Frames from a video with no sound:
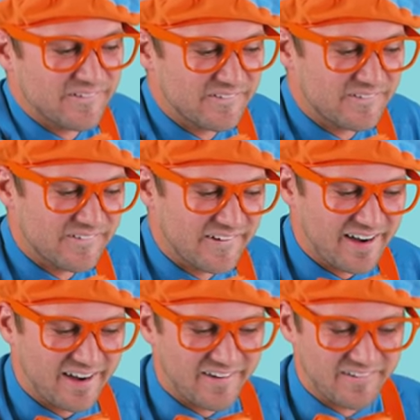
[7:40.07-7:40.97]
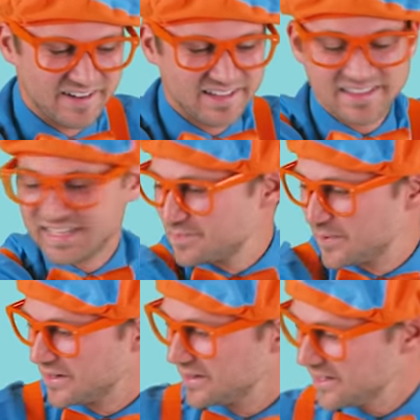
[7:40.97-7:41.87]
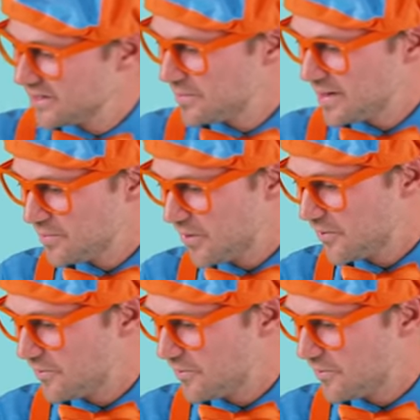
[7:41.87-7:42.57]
Whoa, let's put a little bit more